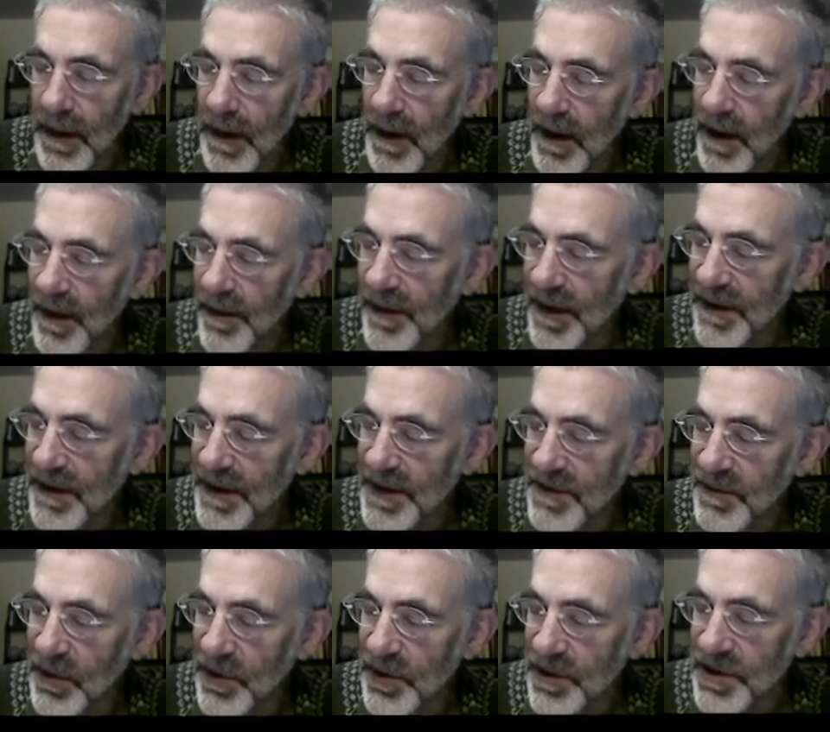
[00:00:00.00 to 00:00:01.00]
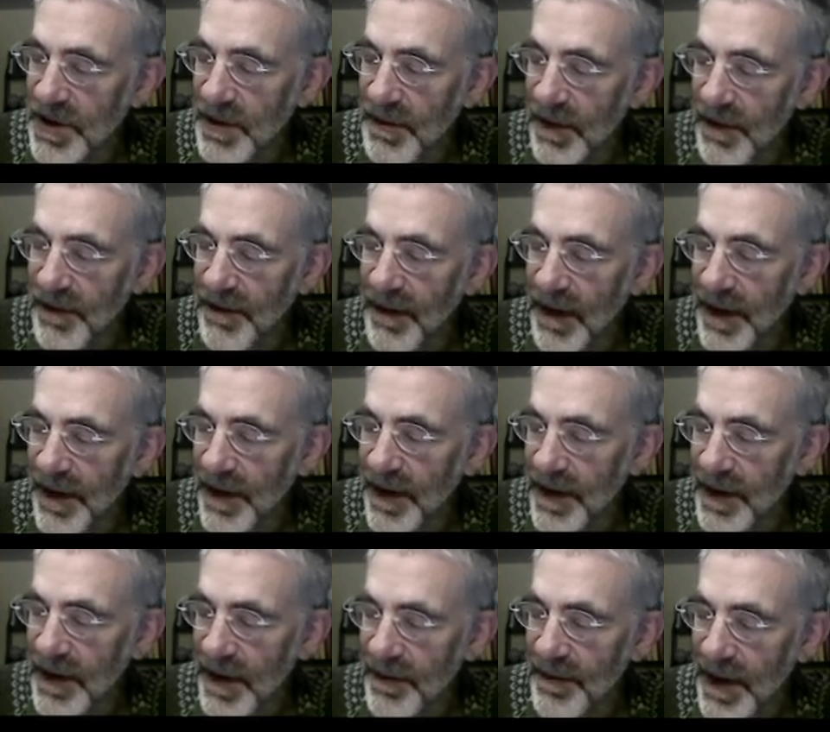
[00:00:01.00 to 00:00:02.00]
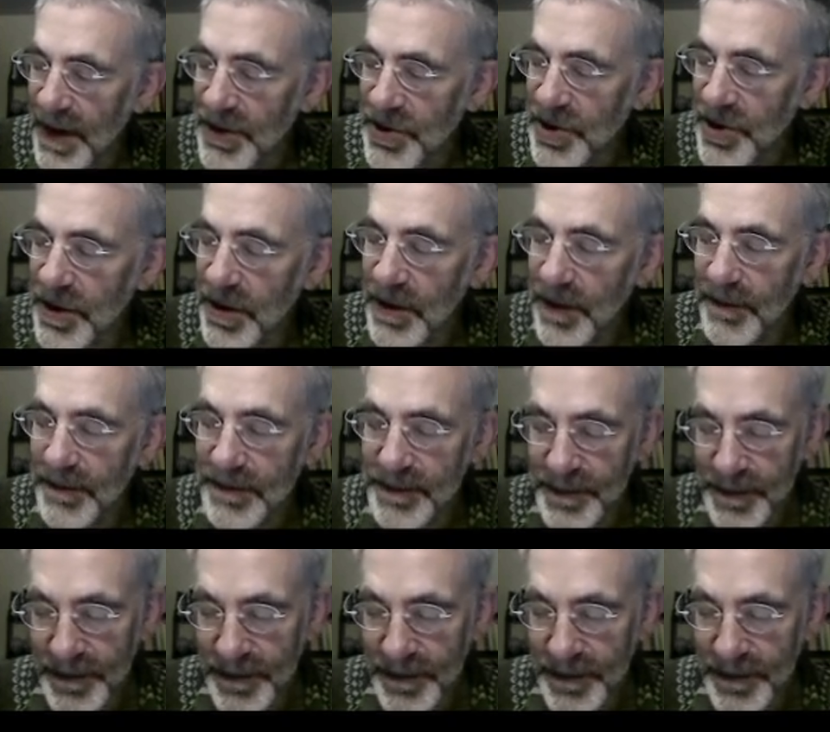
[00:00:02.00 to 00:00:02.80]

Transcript: and this will usually be finite dimensional,